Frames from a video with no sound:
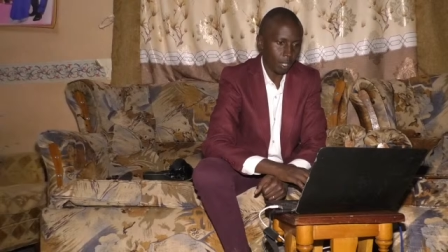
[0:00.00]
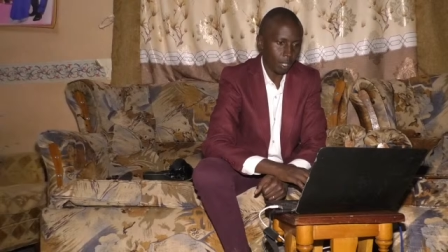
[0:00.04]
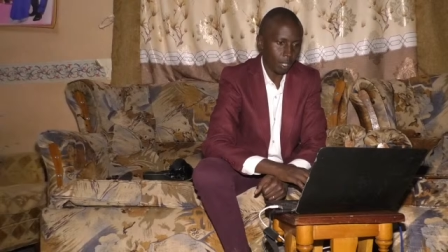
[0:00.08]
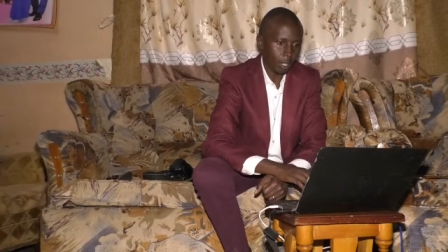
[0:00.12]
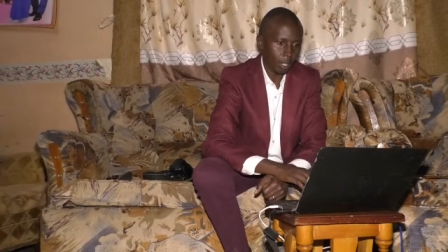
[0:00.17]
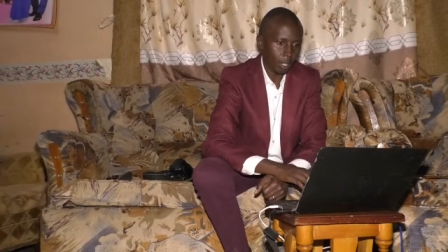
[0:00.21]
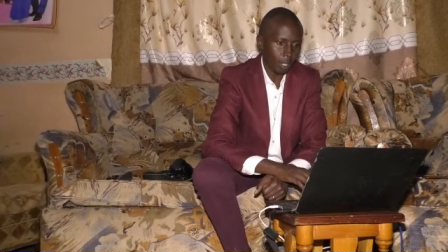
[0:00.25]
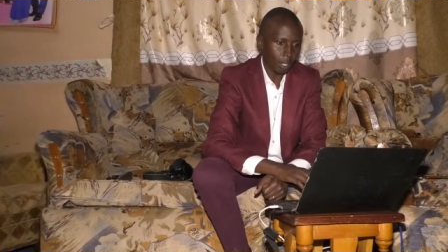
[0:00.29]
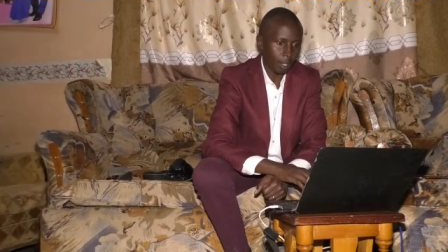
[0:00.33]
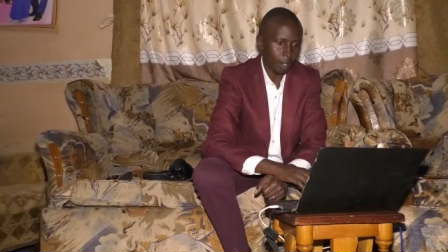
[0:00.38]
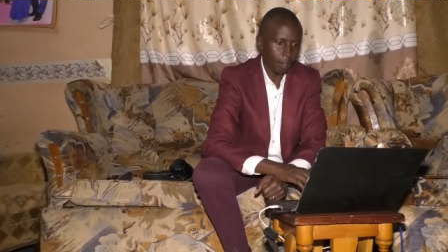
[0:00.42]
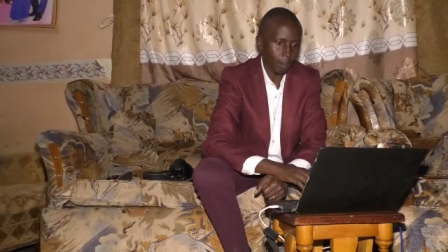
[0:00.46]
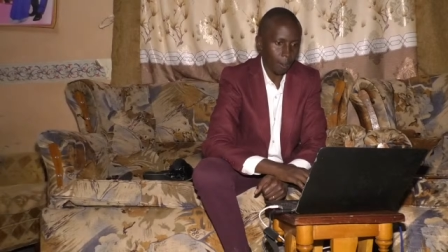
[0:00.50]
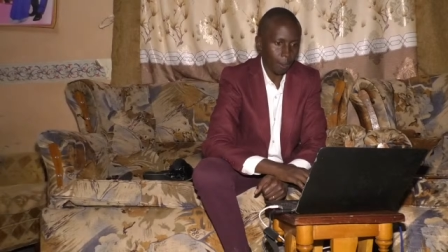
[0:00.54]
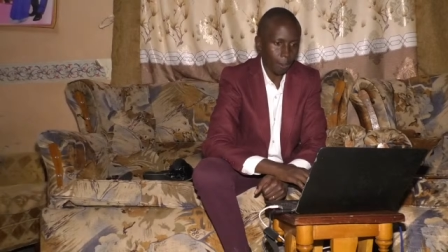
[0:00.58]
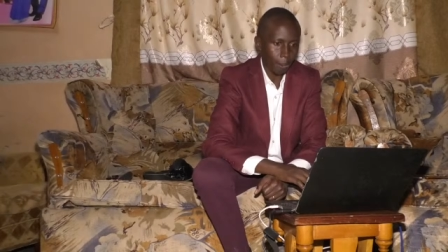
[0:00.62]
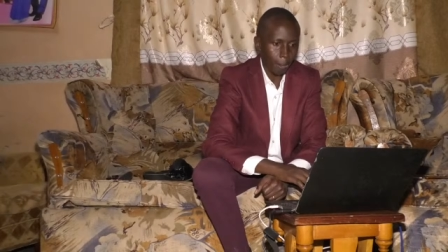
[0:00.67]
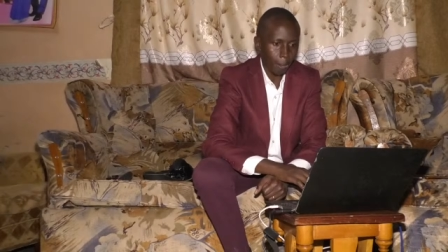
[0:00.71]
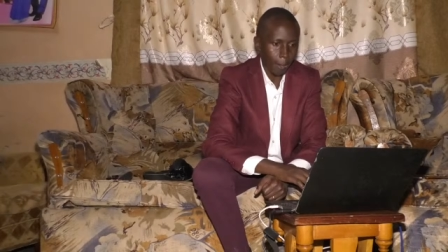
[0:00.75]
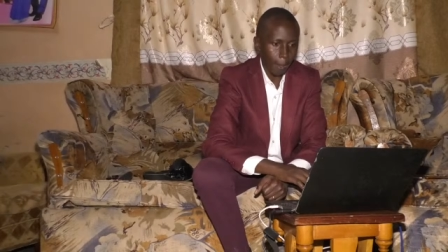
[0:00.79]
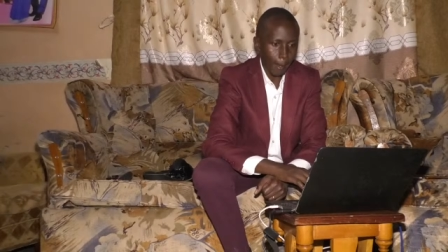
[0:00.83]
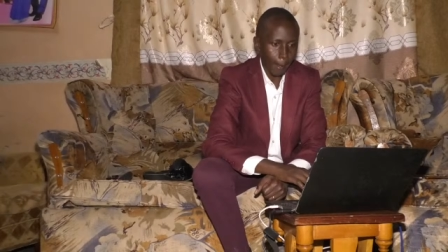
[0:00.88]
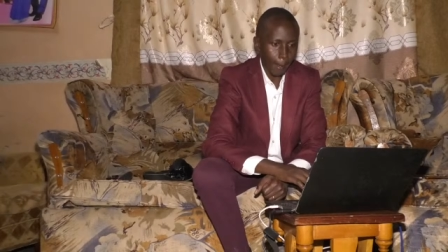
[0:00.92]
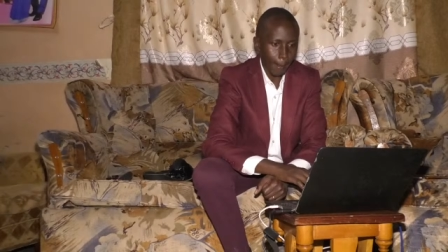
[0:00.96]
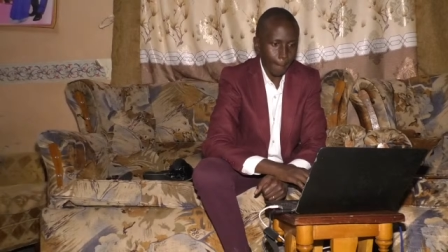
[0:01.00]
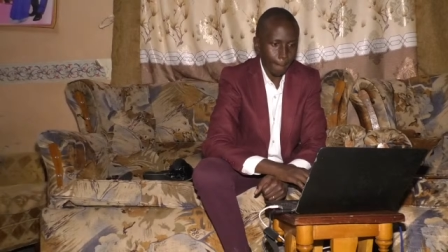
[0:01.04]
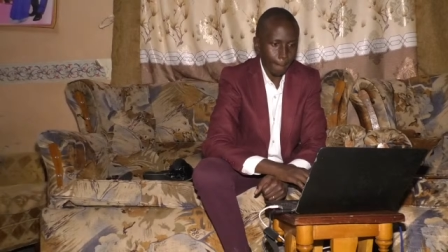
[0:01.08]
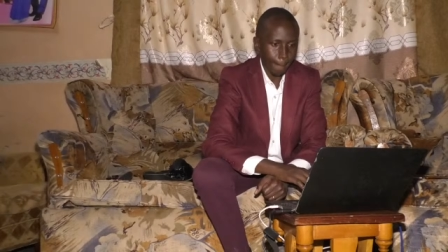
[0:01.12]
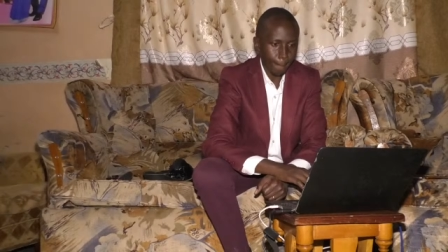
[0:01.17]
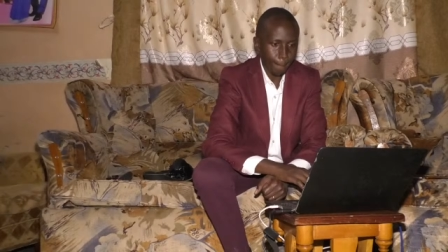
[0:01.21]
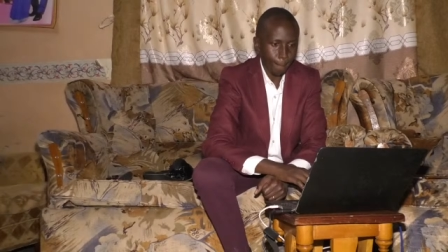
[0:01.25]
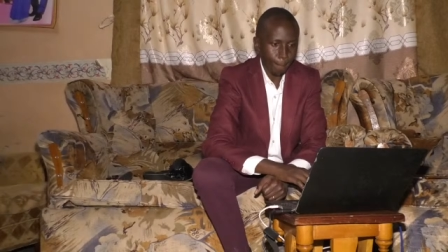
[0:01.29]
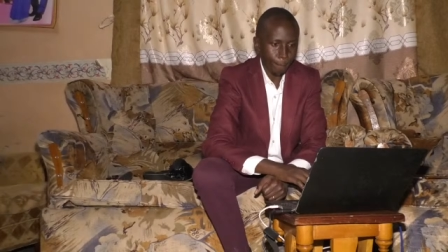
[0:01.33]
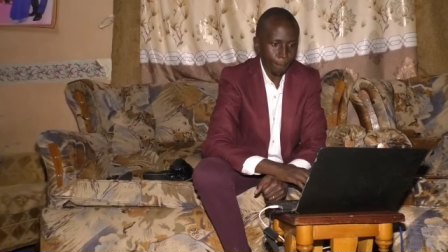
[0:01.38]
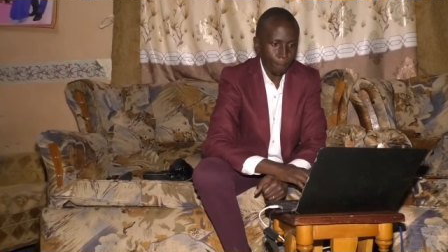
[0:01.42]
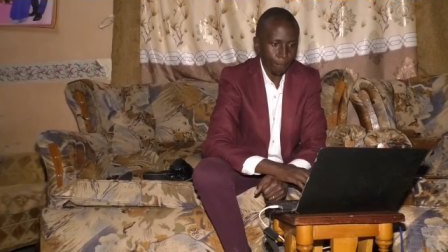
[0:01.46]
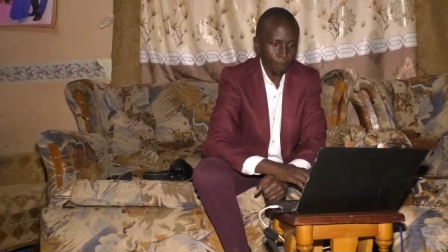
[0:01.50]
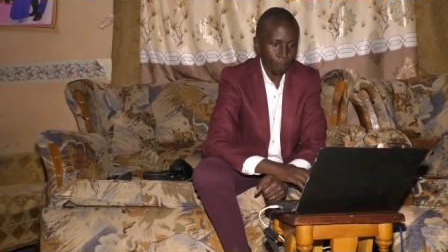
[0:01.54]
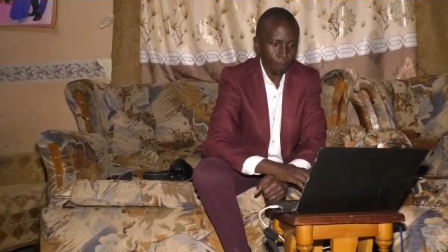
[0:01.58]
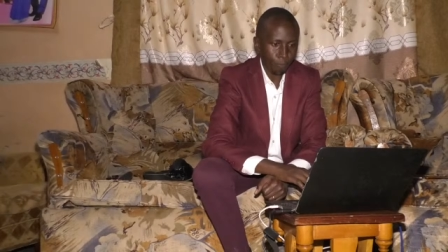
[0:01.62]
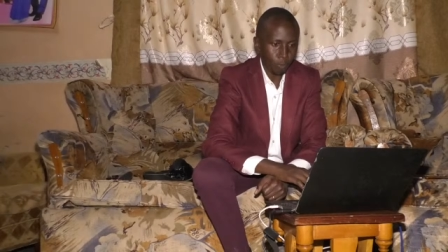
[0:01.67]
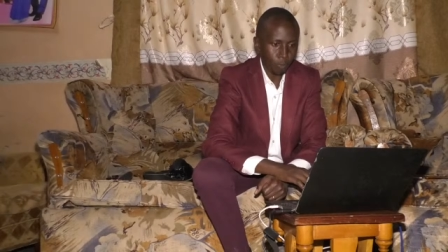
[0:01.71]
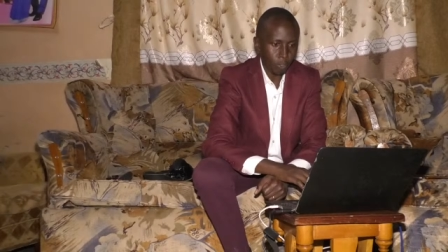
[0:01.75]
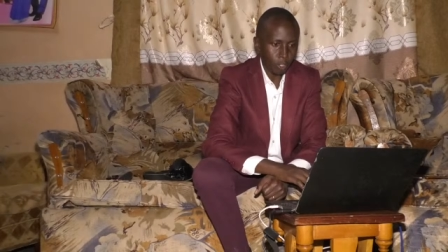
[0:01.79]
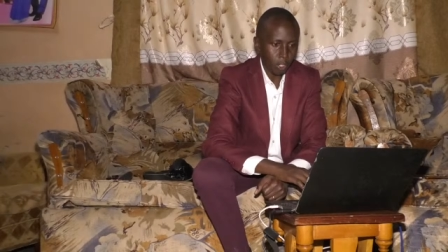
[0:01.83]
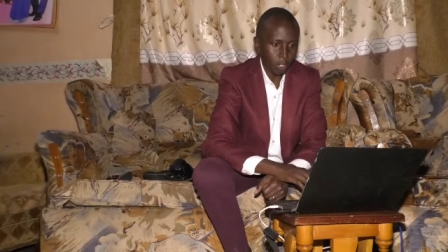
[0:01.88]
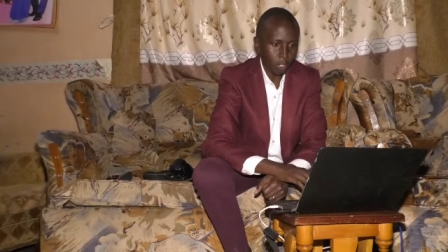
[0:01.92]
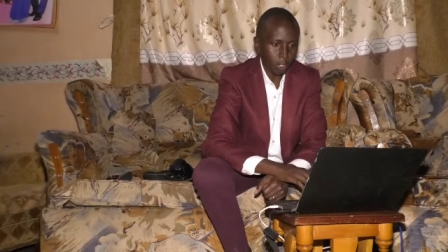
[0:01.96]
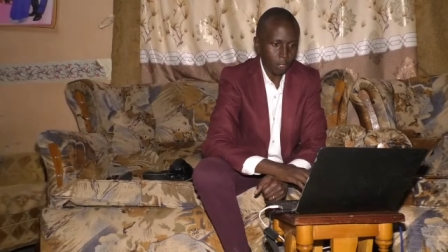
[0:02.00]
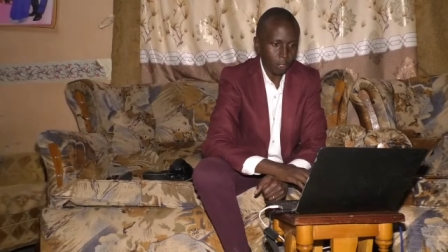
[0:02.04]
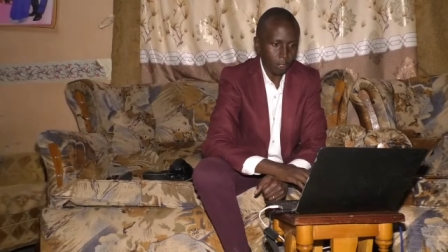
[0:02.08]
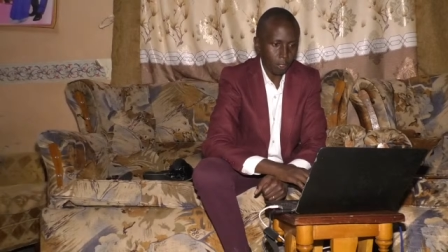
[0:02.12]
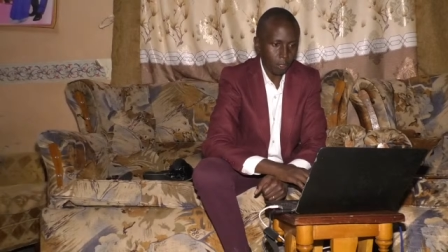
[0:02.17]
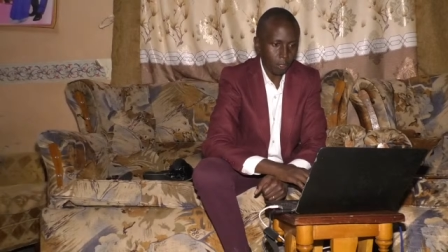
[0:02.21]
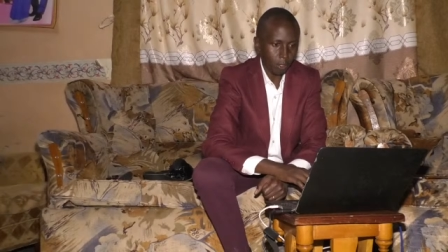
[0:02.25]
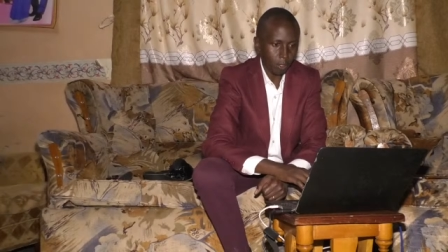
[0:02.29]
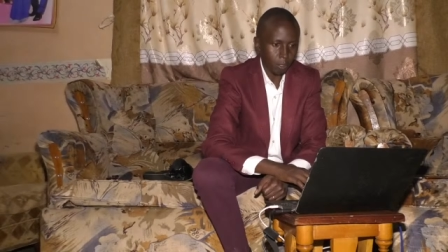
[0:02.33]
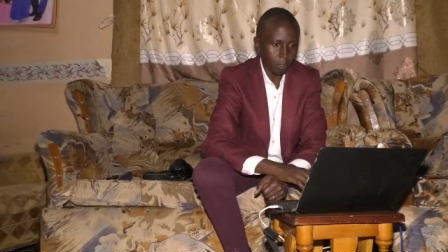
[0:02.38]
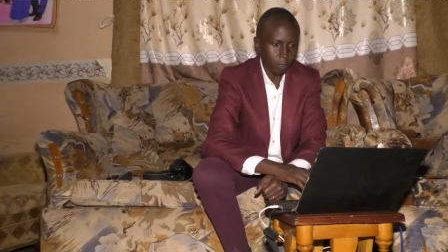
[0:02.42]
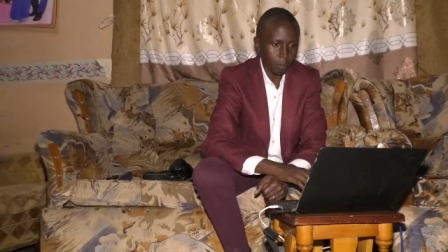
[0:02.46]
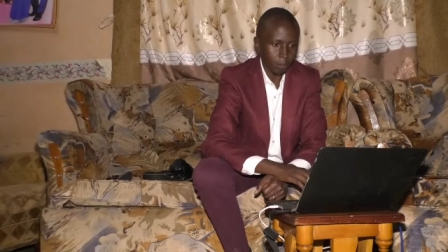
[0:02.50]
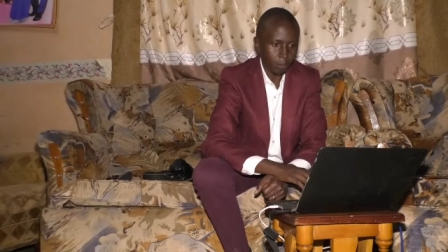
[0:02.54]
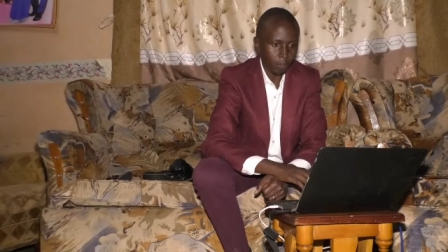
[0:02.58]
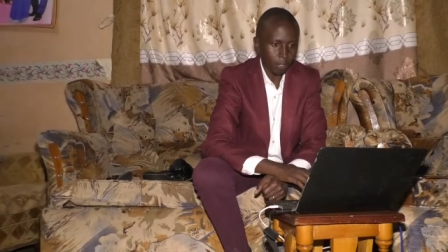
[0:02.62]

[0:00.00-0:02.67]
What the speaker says: 4K and go OK.